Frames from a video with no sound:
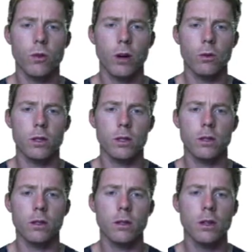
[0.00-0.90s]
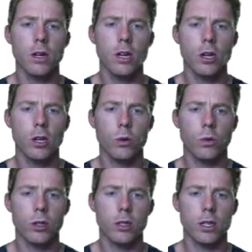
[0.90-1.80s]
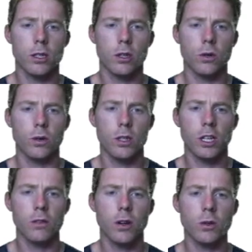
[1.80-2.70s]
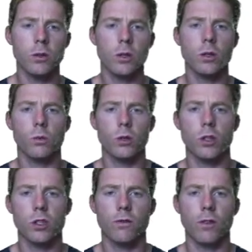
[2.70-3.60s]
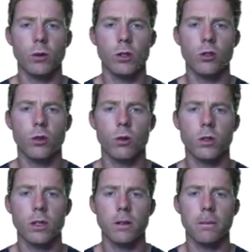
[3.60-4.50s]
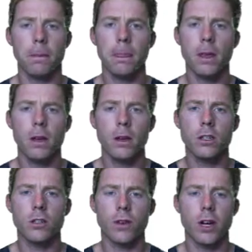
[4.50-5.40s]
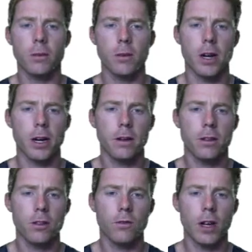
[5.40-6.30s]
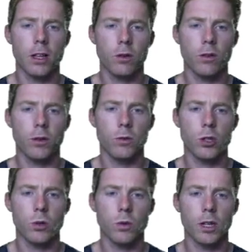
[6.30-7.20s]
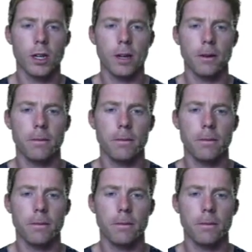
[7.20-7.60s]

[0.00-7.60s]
that resistor, we just need to do 6 volts, which is the voltage across it, divided by the value of it, which is 1K.